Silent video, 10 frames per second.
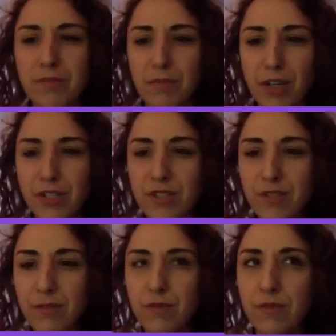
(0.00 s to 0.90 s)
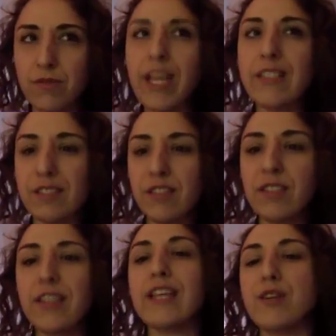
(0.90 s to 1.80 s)
March? Yes,
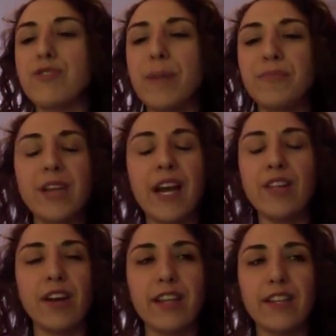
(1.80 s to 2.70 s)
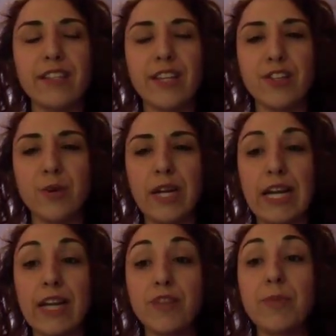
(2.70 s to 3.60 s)
I was right. I thought I said the
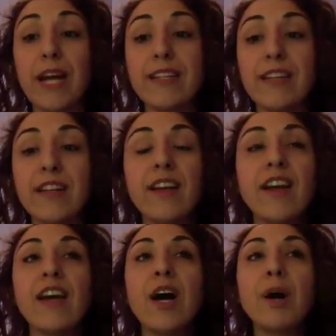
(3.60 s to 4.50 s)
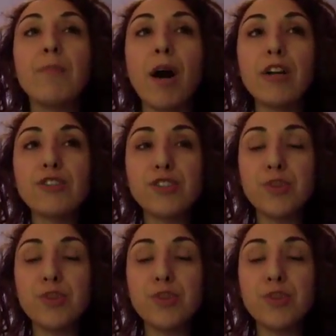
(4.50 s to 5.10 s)
29th, but I didn't. March